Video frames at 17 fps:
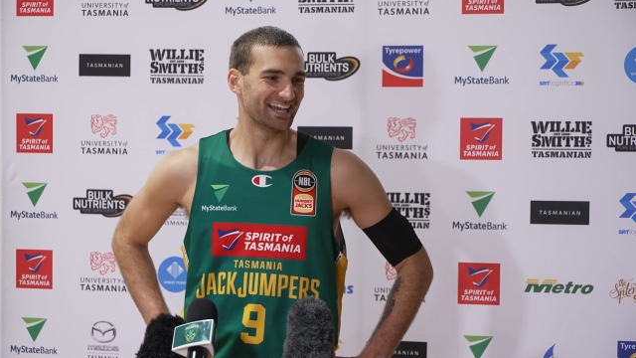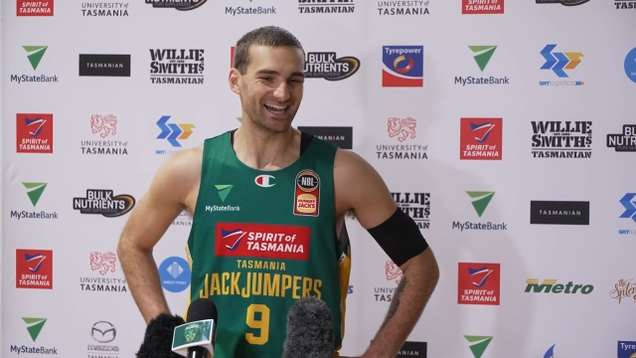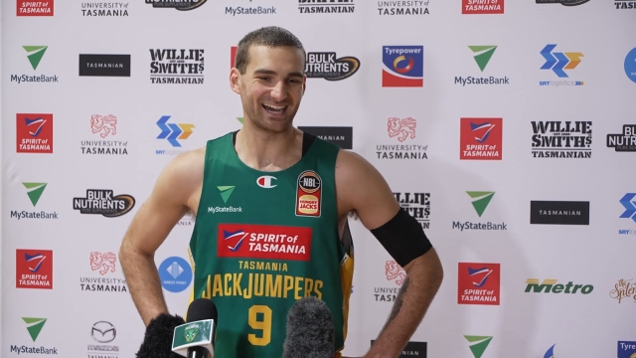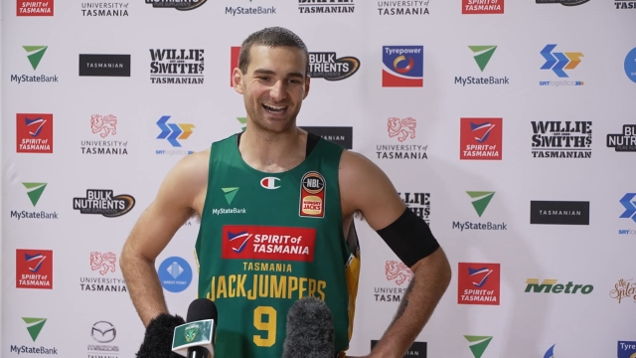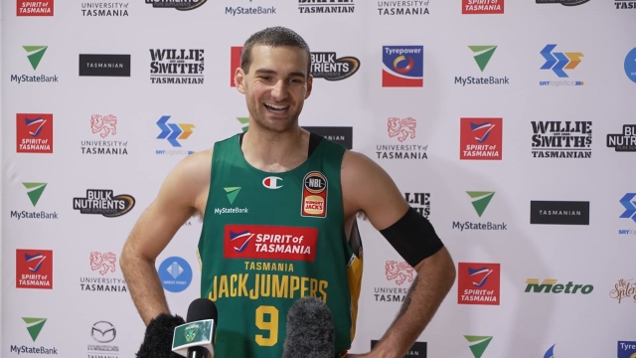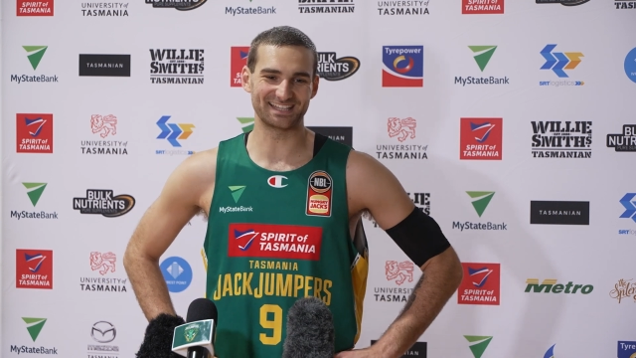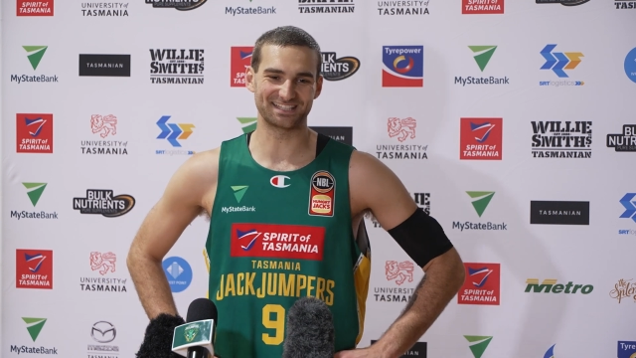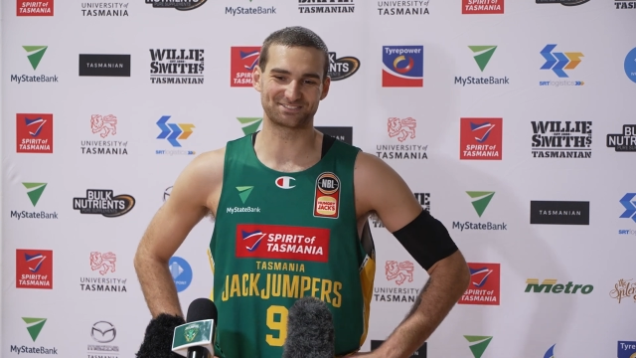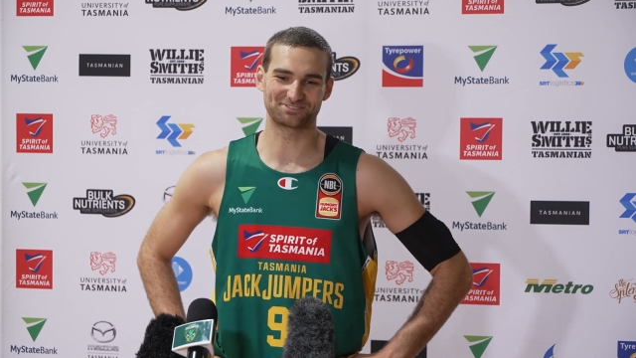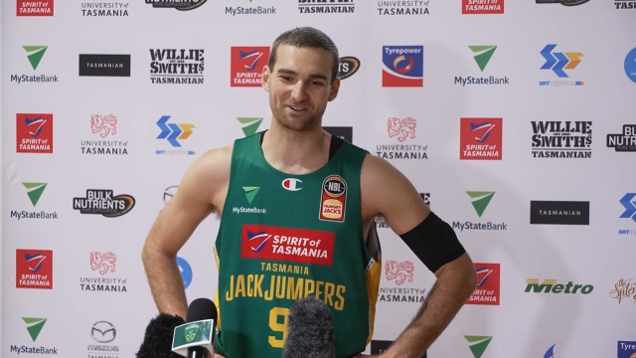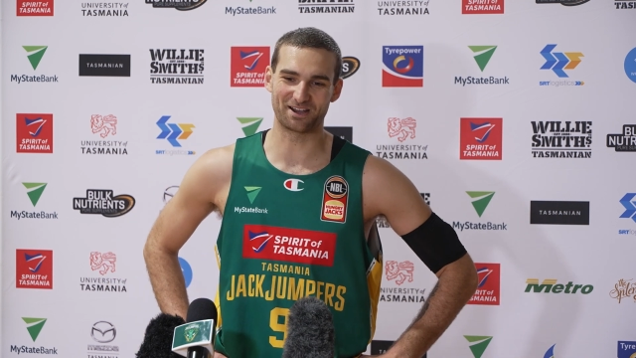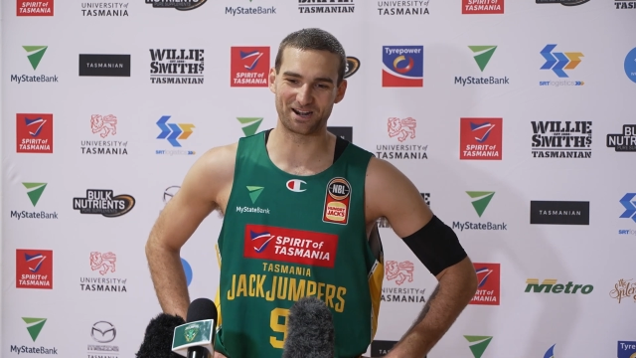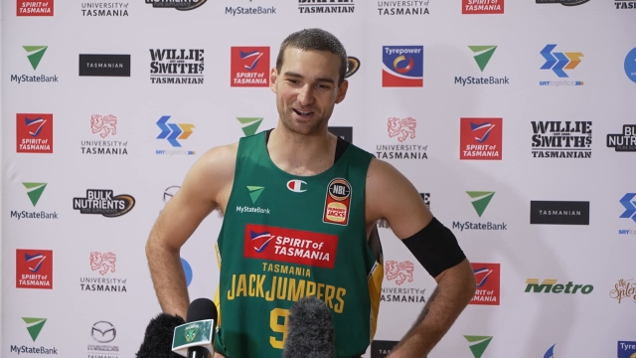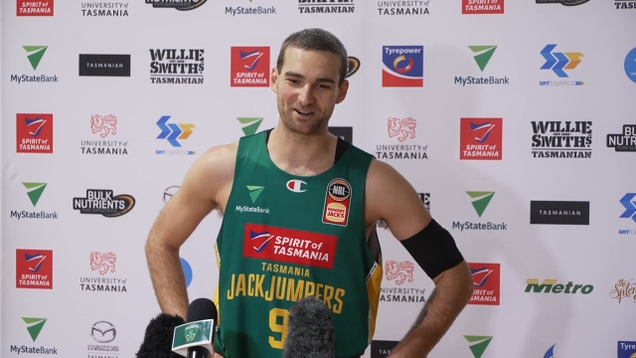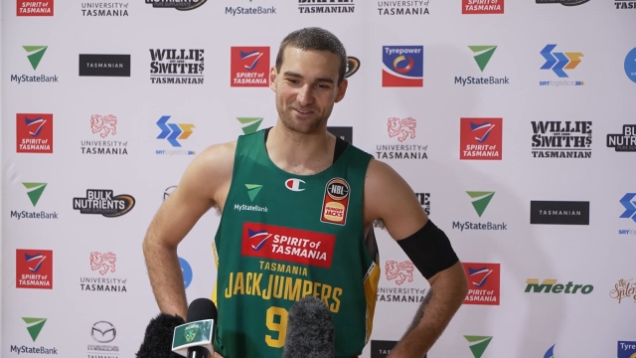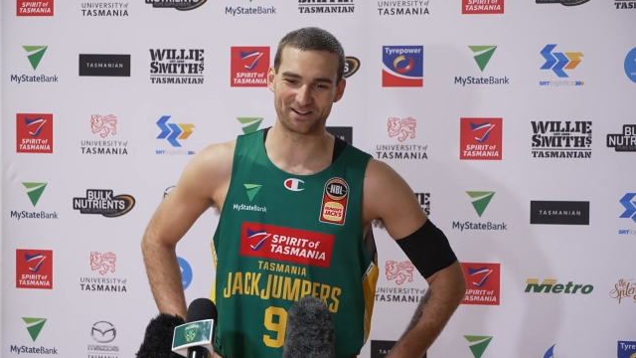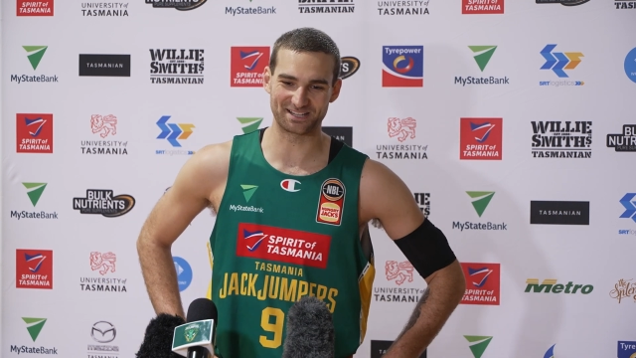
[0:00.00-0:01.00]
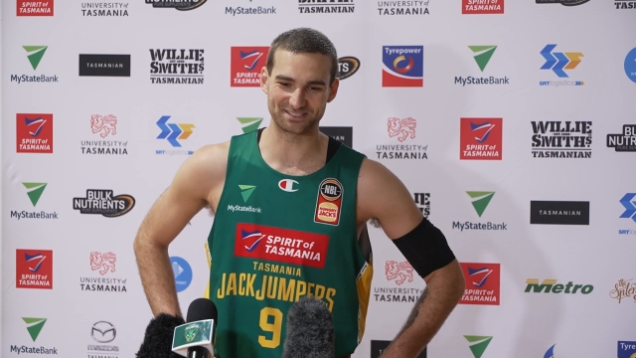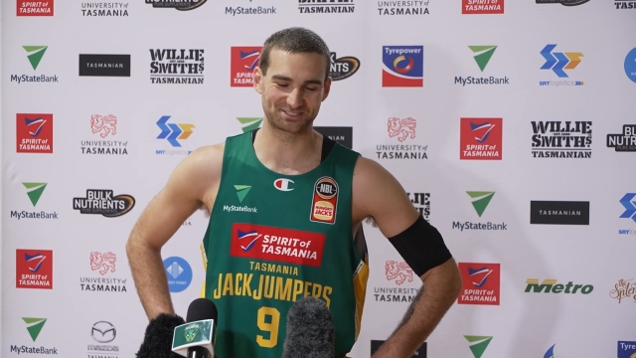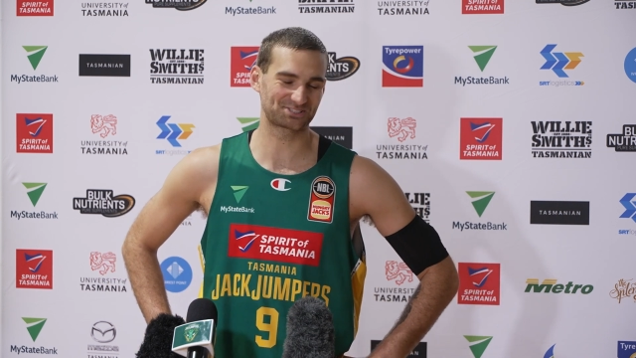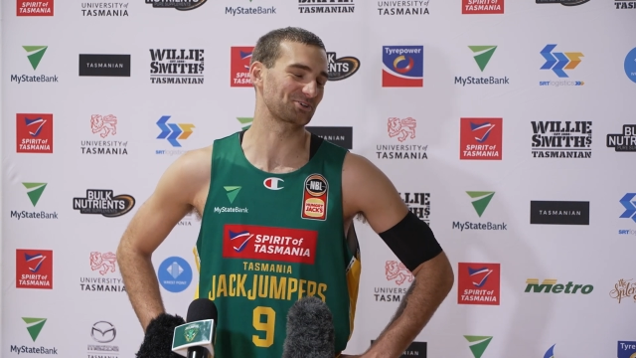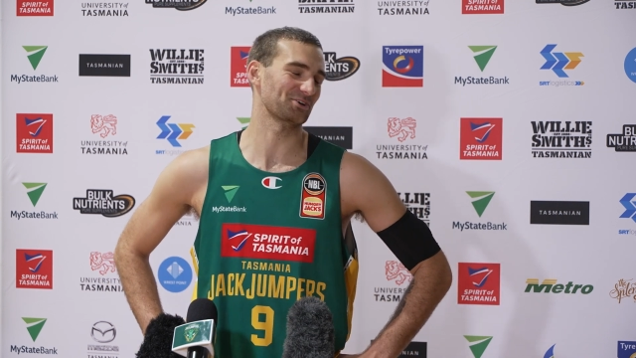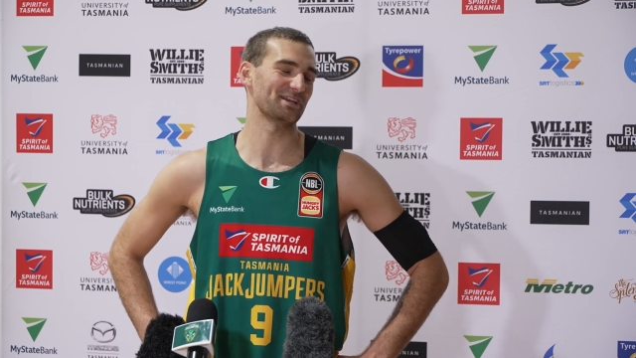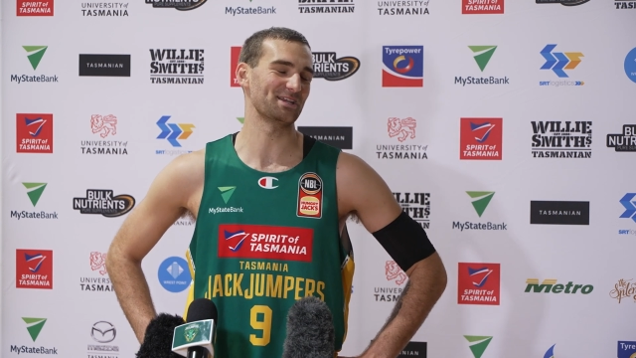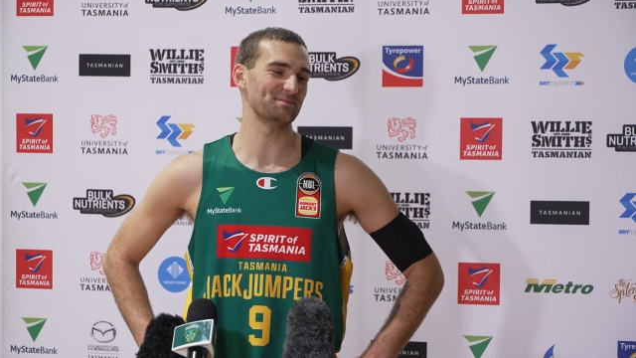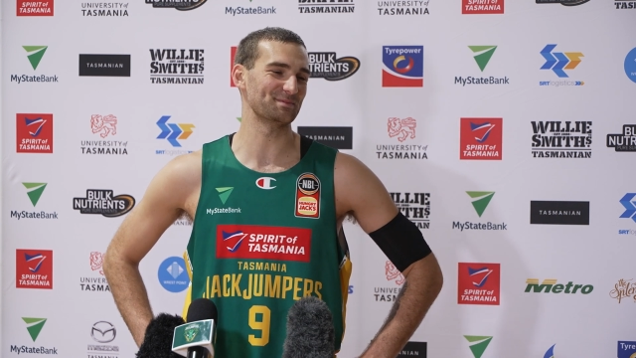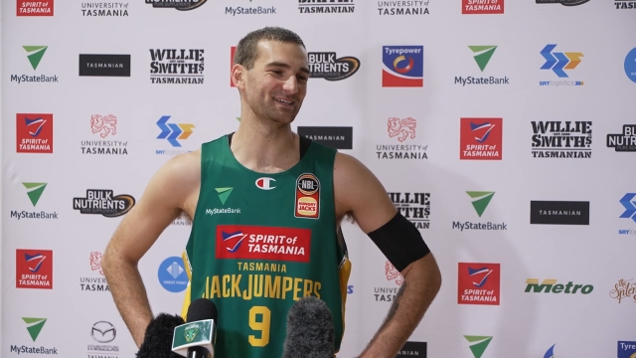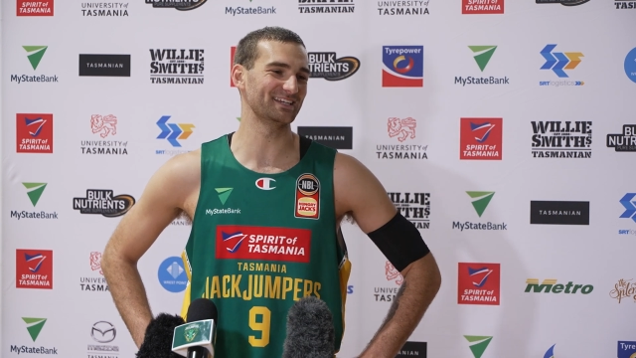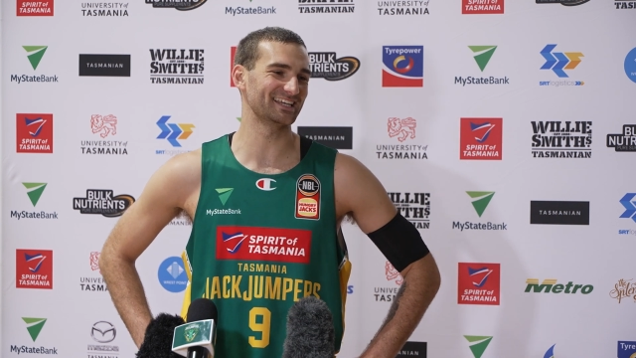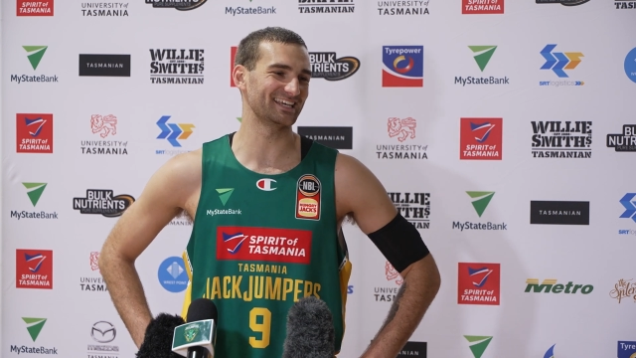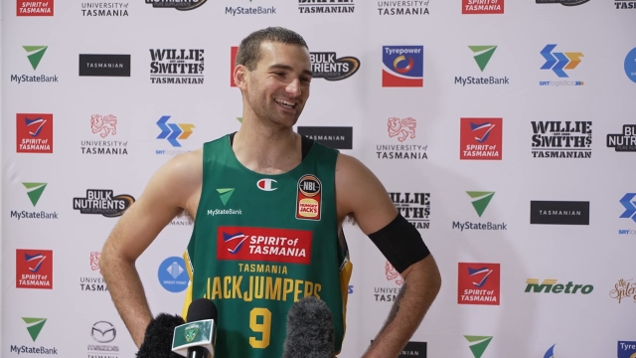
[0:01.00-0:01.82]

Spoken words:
that's running around screaming?